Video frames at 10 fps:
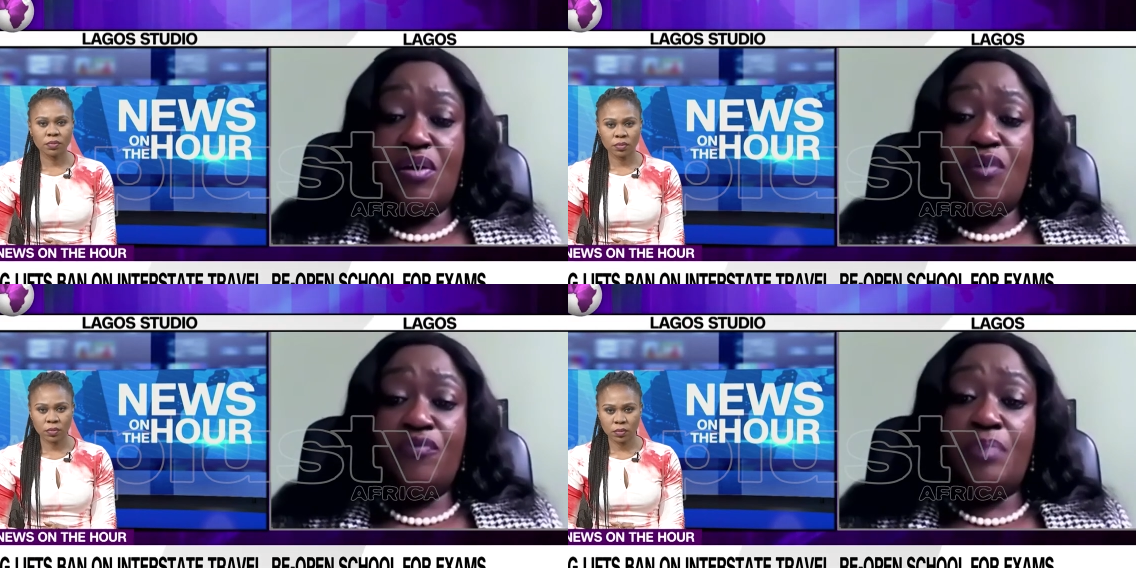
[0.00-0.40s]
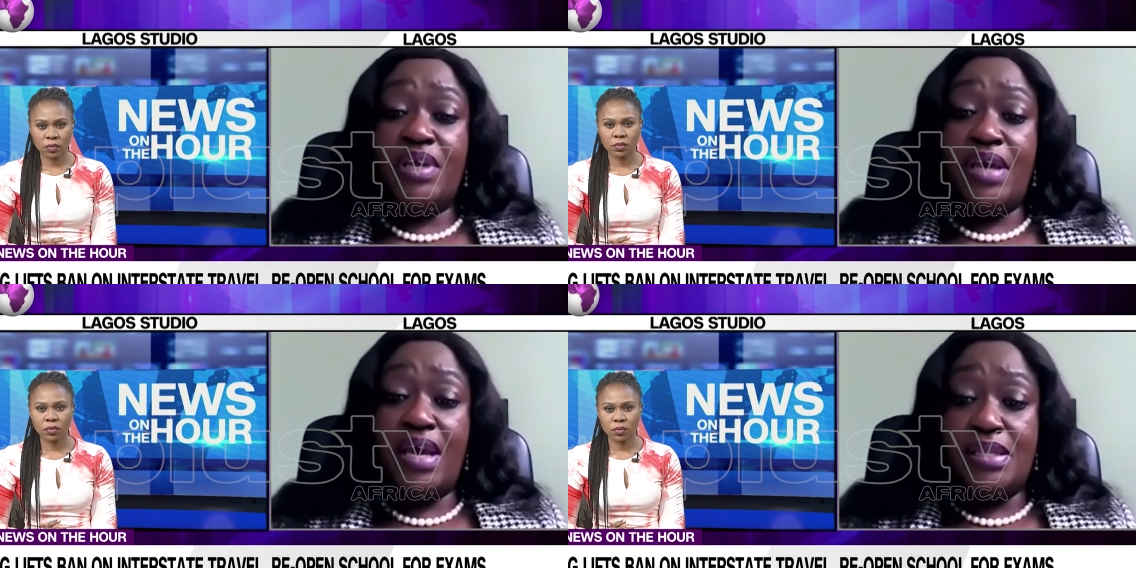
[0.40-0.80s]
Speaker 1: From the
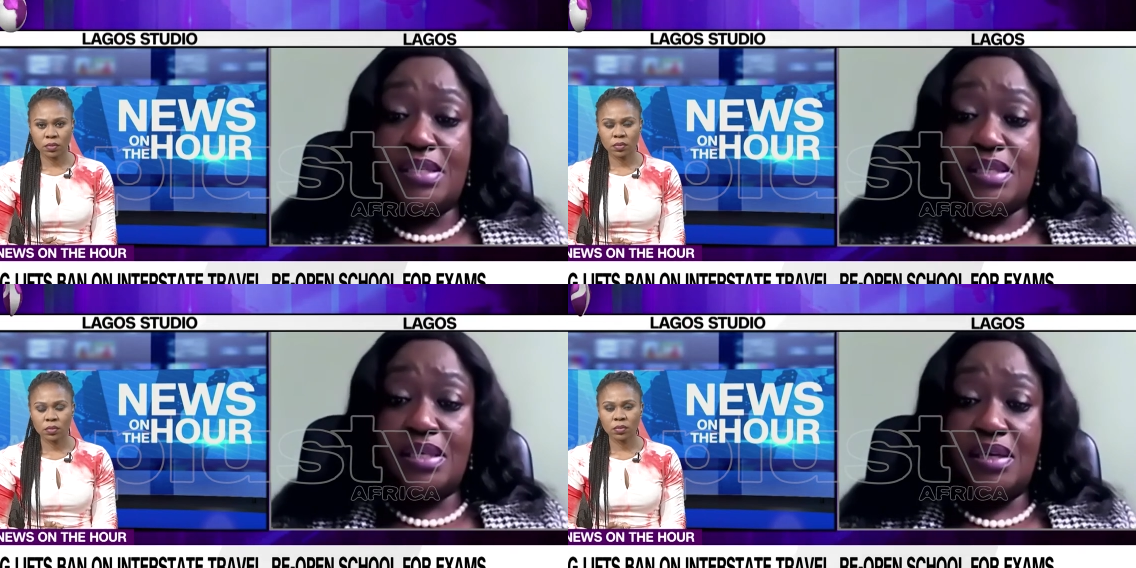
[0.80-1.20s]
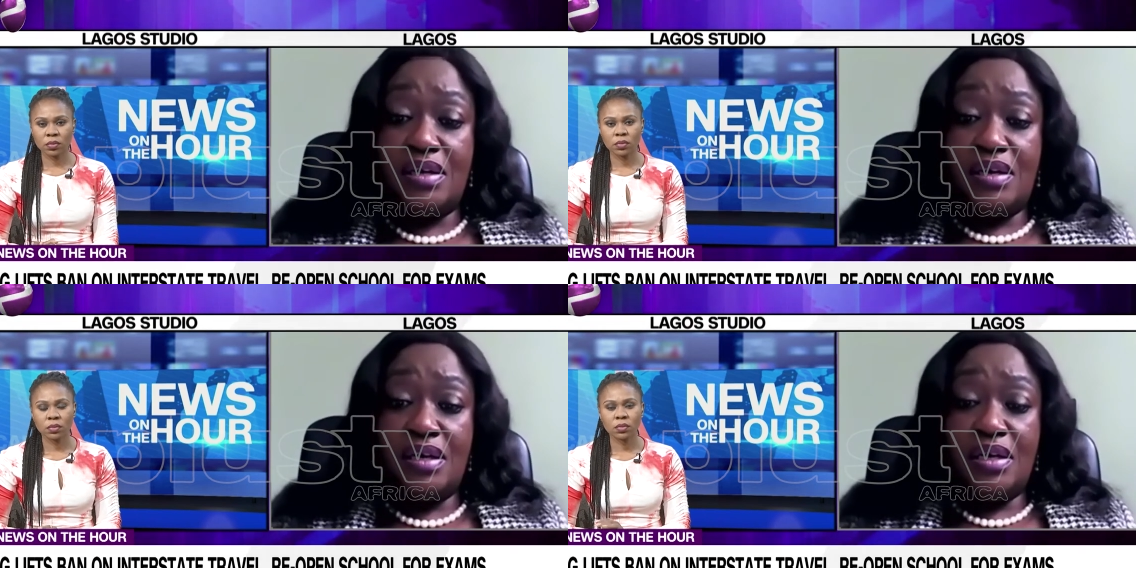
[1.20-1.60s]
gates,
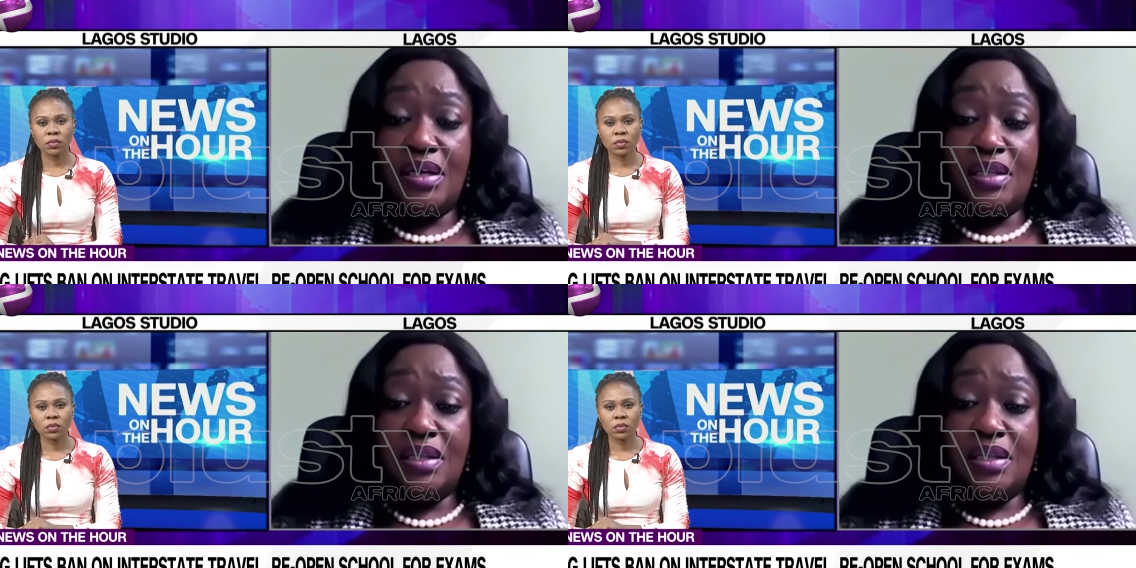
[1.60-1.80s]
the